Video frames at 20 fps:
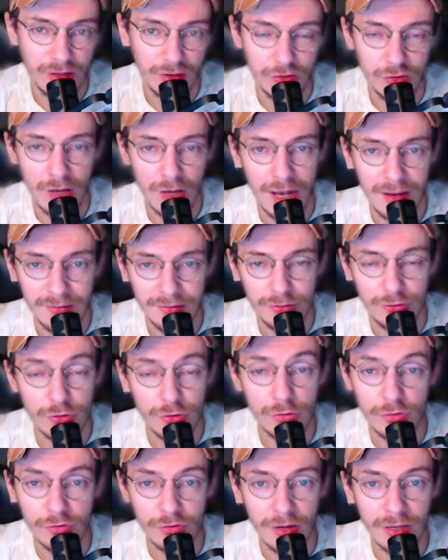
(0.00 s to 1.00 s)
because you have
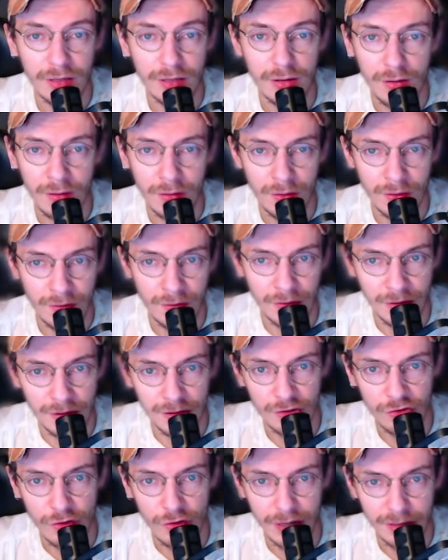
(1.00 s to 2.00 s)
True Strike on
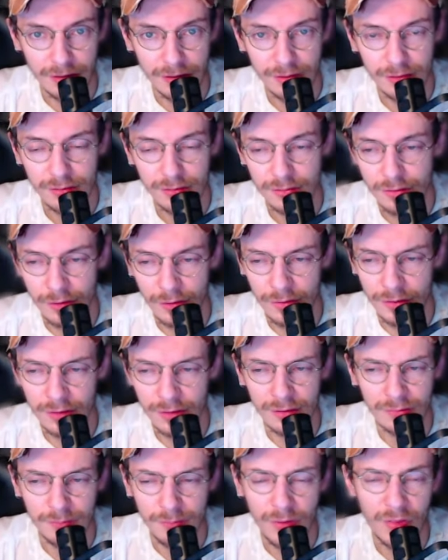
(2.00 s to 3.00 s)
the Trident or
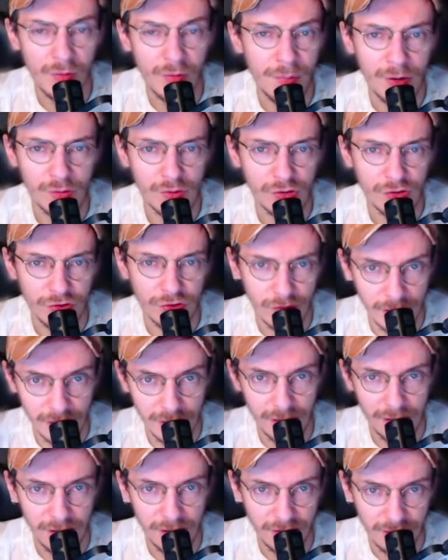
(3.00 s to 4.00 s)
the Boundless
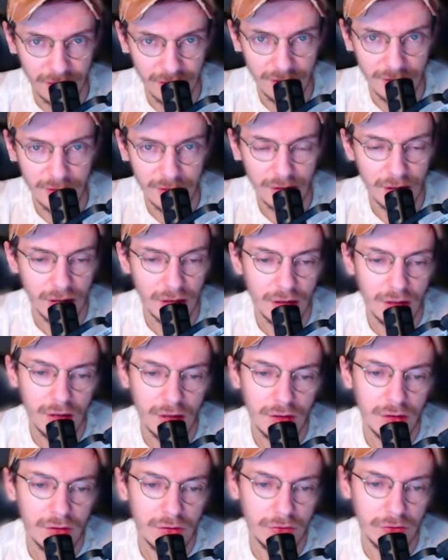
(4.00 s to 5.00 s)
Strike, his hit.
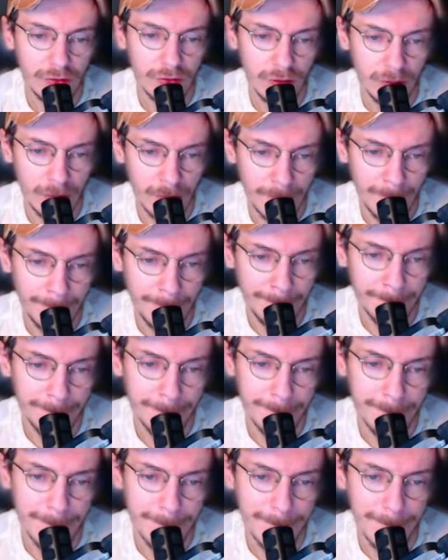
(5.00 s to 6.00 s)
So
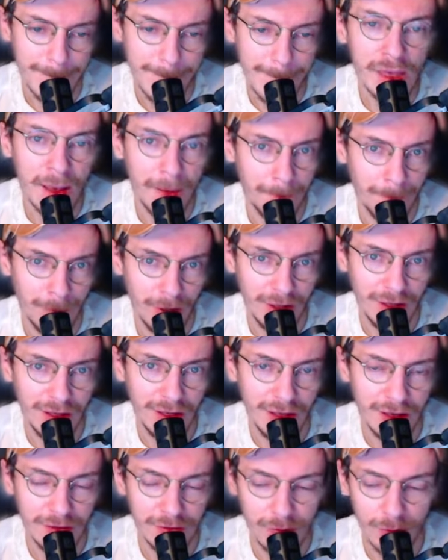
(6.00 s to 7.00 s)
yeah, Monkey
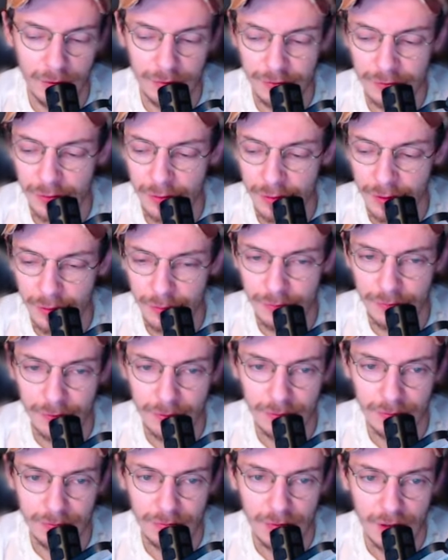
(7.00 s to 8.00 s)
King is worth to look out
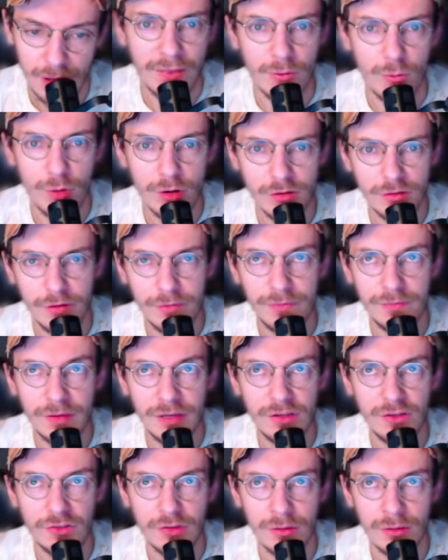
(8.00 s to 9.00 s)
for. And I wanted to
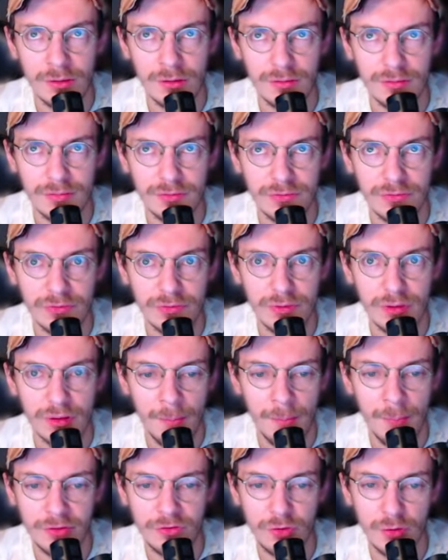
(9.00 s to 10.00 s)
finish off
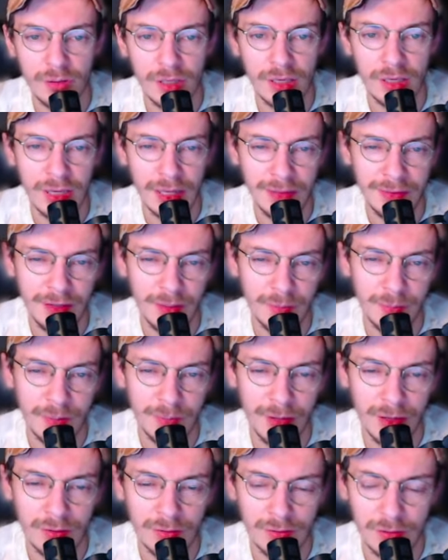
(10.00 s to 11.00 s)
by talking a little bit
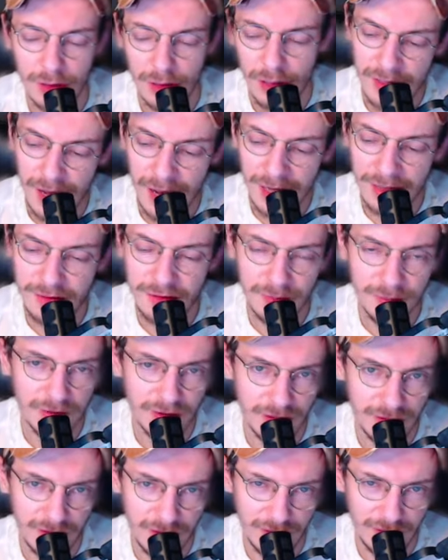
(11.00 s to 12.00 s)
about the
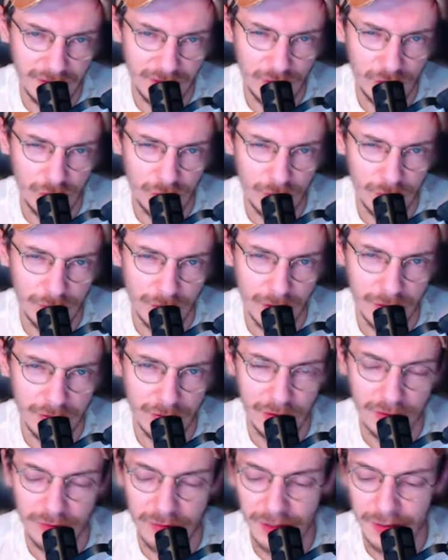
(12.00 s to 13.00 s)
items I think that you should
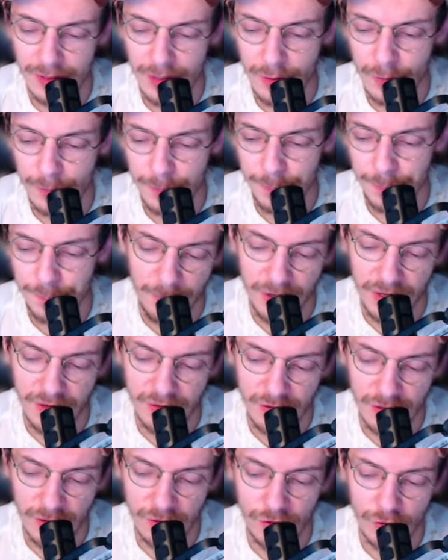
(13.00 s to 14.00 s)
prioritize right now. The
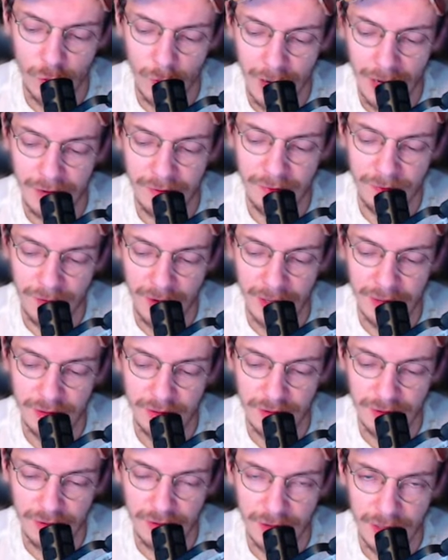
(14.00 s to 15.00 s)
biggest issue I
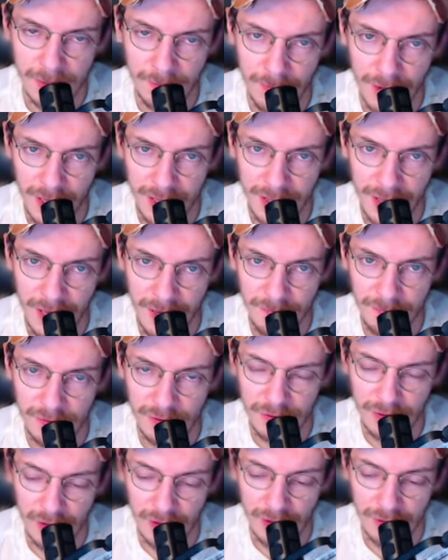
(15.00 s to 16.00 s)
find in my
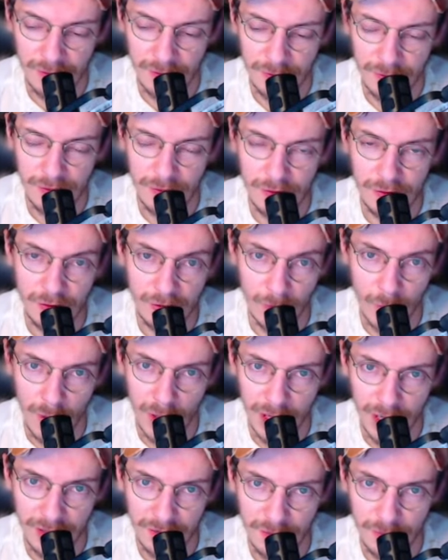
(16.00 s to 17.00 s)
games is tier
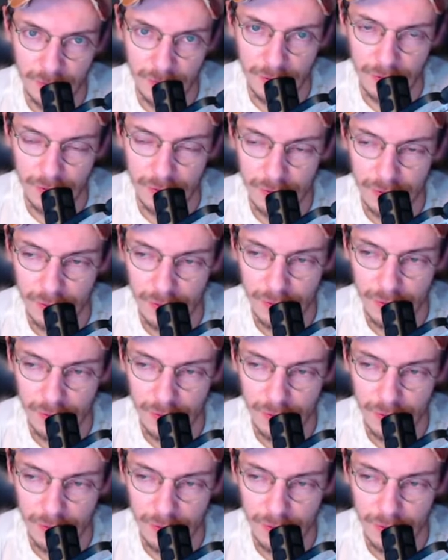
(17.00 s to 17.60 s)
1 items